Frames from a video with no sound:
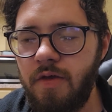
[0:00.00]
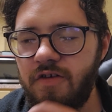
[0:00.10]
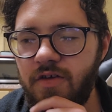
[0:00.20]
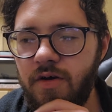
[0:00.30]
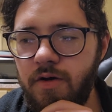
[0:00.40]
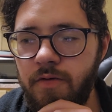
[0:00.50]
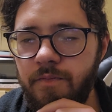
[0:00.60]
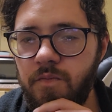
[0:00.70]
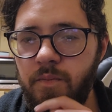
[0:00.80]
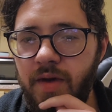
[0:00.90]
So
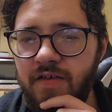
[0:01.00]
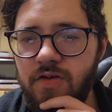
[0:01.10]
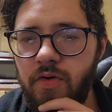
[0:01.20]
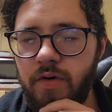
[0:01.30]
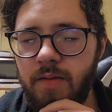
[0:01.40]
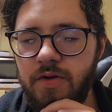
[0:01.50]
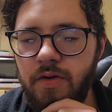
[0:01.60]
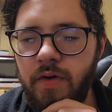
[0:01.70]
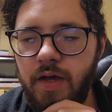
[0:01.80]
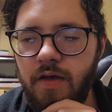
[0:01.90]
basically what I'm
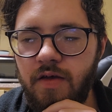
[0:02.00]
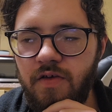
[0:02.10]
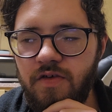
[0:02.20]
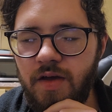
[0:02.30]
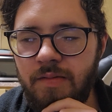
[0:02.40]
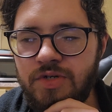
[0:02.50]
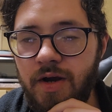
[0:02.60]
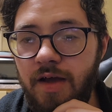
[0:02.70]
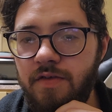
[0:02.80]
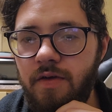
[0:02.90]
doing is I'm
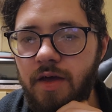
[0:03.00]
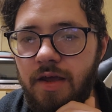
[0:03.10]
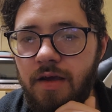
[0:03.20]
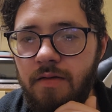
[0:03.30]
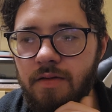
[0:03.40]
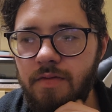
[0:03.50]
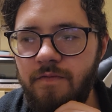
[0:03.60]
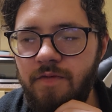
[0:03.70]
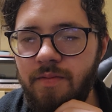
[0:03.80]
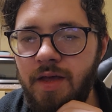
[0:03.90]
translating
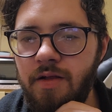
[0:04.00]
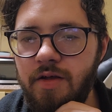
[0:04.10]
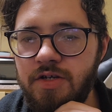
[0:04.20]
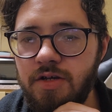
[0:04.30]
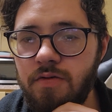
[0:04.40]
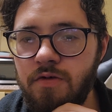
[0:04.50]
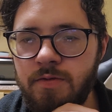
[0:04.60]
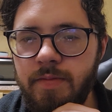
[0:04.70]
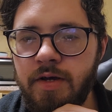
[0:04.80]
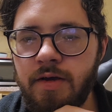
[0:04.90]
from English to
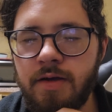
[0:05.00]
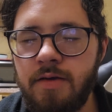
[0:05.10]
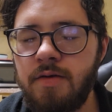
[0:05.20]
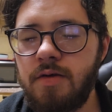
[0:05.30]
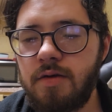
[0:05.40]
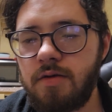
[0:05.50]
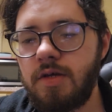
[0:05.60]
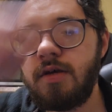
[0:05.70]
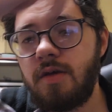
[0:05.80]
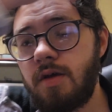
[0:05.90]
Uzbek.
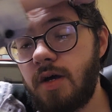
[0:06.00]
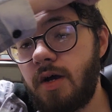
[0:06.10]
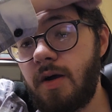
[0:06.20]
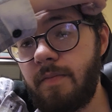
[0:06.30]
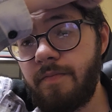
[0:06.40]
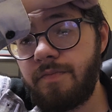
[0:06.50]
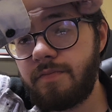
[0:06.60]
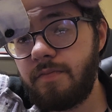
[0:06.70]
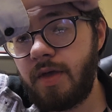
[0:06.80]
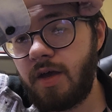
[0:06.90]

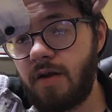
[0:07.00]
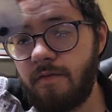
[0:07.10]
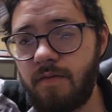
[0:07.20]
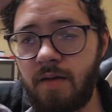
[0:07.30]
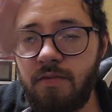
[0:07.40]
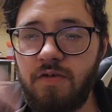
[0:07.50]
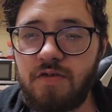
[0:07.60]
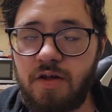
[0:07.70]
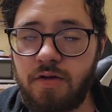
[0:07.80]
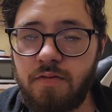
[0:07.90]
And I'm
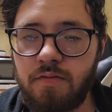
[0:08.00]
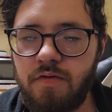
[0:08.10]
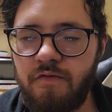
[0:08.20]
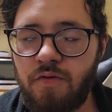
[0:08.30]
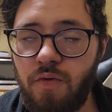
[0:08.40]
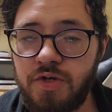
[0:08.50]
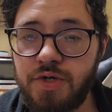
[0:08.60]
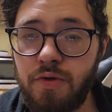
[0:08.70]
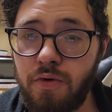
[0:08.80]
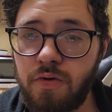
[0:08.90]
using, of course,
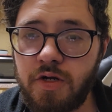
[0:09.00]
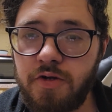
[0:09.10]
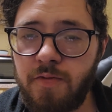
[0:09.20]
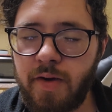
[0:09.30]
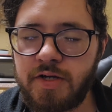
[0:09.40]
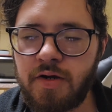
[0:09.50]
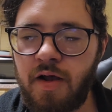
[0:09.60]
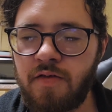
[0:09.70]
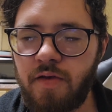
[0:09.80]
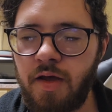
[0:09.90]
Google to do my
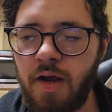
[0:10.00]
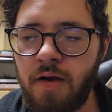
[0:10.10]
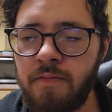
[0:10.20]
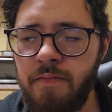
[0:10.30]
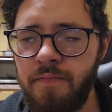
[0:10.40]
translating.